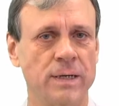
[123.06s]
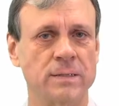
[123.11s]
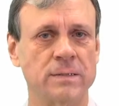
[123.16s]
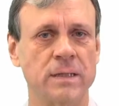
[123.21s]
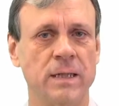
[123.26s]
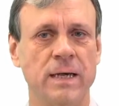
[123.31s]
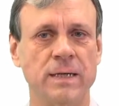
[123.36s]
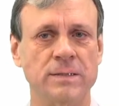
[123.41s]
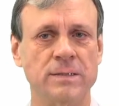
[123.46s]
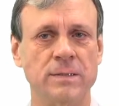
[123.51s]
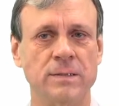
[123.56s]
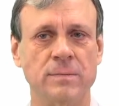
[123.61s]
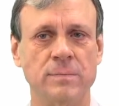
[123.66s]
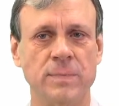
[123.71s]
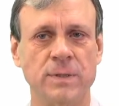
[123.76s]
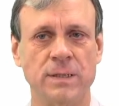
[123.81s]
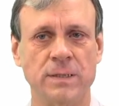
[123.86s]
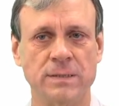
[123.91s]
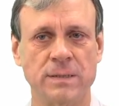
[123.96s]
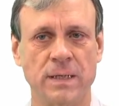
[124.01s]
lesson
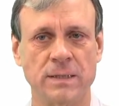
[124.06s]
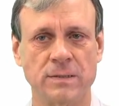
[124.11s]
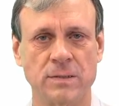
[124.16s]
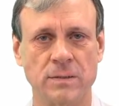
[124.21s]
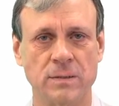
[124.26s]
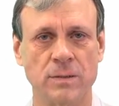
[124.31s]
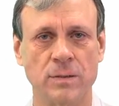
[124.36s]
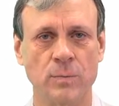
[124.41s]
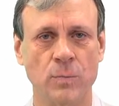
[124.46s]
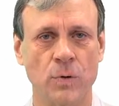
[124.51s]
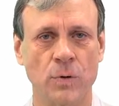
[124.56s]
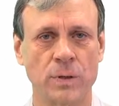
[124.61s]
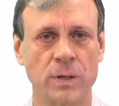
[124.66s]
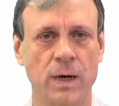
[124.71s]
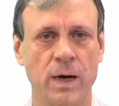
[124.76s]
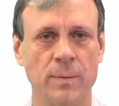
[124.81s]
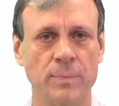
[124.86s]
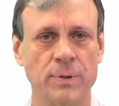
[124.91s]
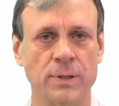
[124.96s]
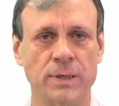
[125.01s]
because that's a little more
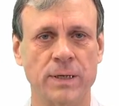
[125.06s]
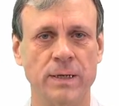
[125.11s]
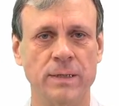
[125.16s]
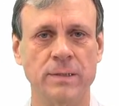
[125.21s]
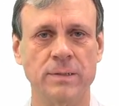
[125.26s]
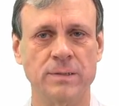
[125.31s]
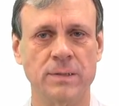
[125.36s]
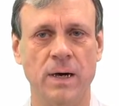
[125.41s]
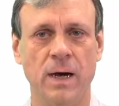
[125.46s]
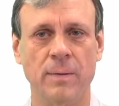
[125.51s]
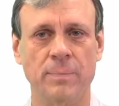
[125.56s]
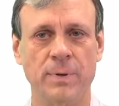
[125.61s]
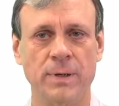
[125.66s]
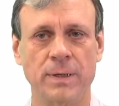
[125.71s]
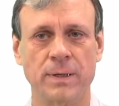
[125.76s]
complicated topic.